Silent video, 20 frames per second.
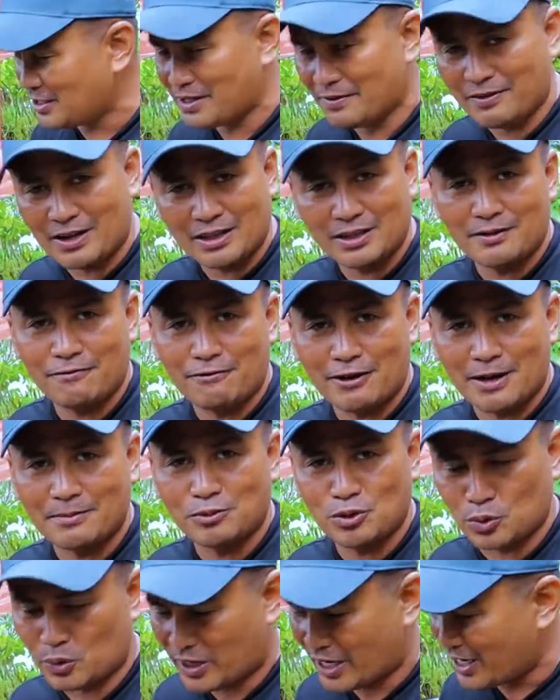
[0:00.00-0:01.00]

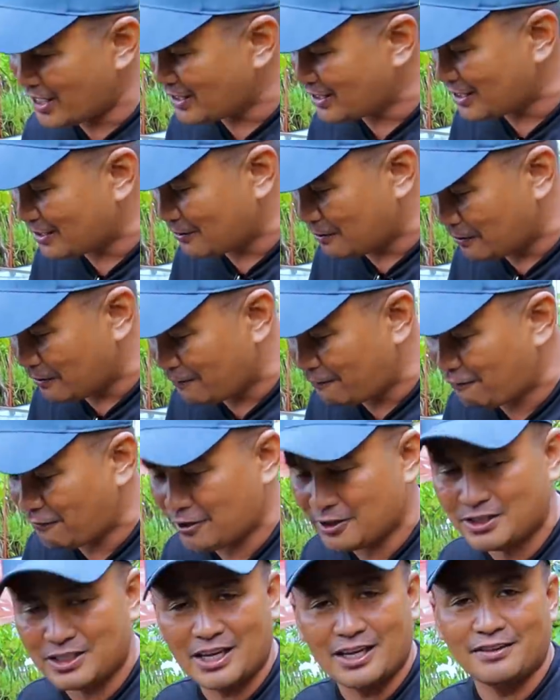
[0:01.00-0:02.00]
75 to 80
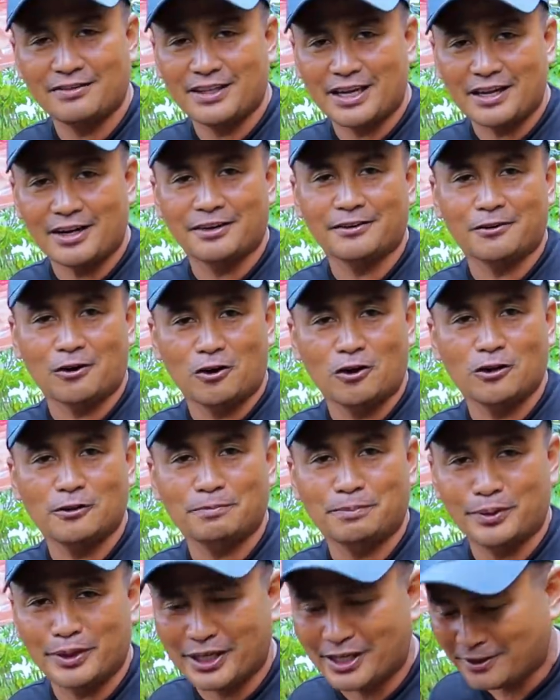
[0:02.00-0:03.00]
goldfish, and they are all
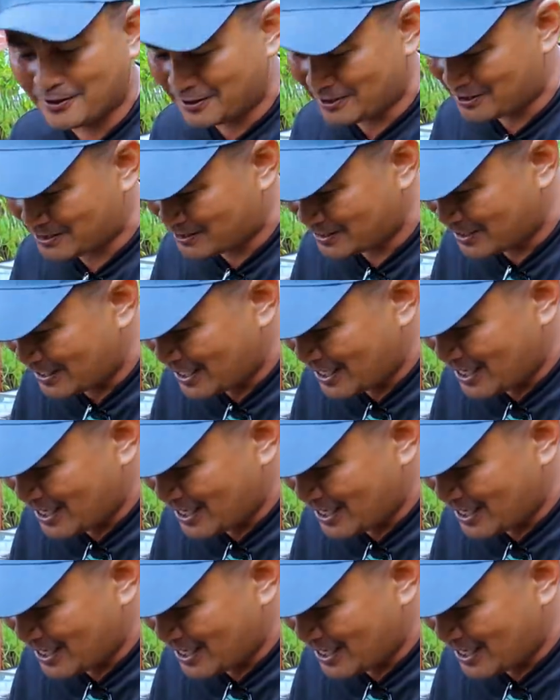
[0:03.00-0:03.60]
breeders.